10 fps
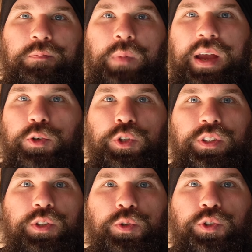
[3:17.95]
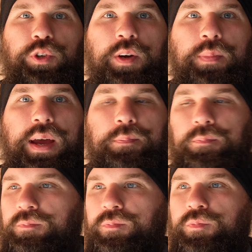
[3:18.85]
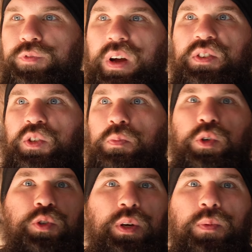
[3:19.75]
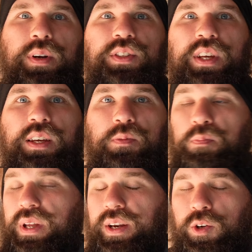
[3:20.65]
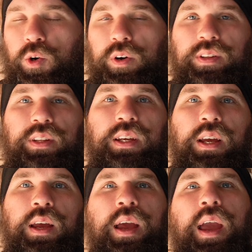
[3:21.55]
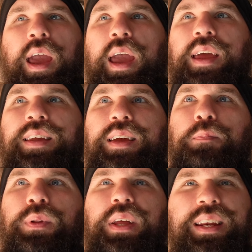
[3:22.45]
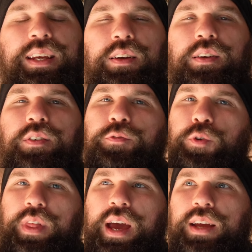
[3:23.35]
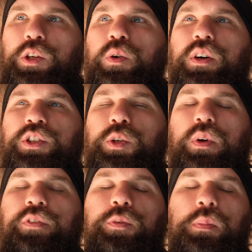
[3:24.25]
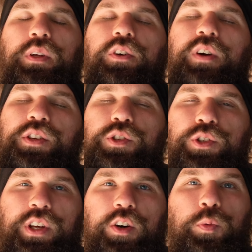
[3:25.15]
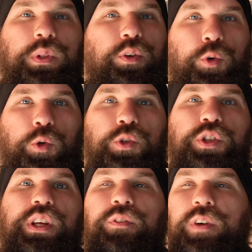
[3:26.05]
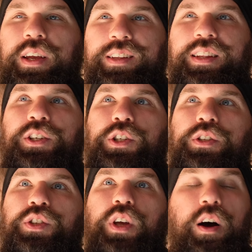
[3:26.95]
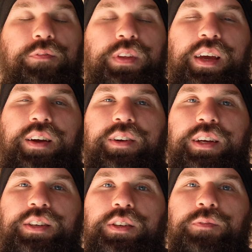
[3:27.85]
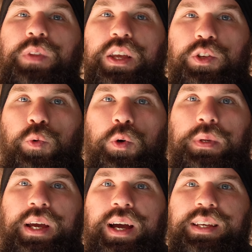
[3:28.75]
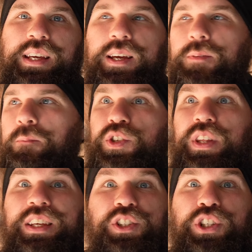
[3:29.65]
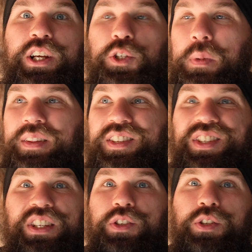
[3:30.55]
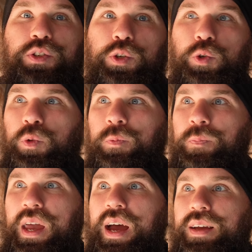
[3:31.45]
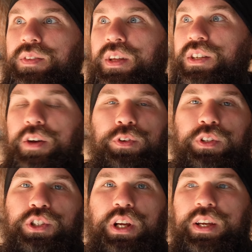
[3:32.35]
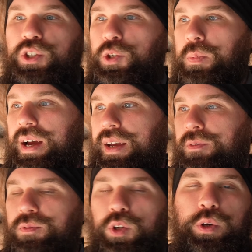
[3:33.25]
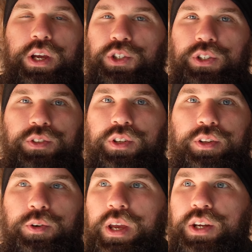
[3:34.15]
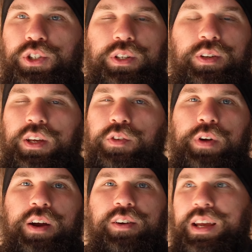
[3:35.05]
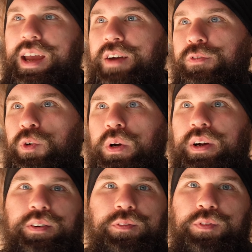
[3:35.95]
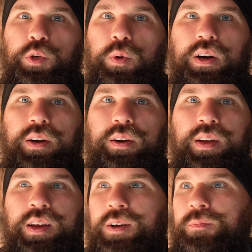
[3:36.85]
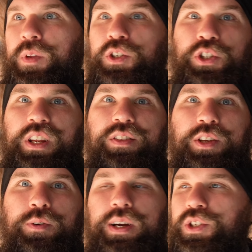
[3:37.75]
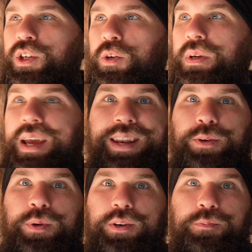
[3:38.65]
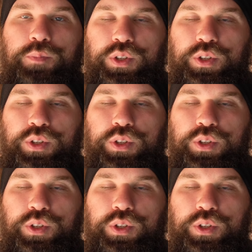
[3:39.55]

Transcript: I usually use a trail map, find some routes I want to take, plan accordingly. And in planning for that, you also want to familiarize yourself with the rules and regulations of the area that you will be hiking in, because they can change by the season too, and they definitely change by location to location. It can vary everywhere you are, not just in the US, could be anywhere.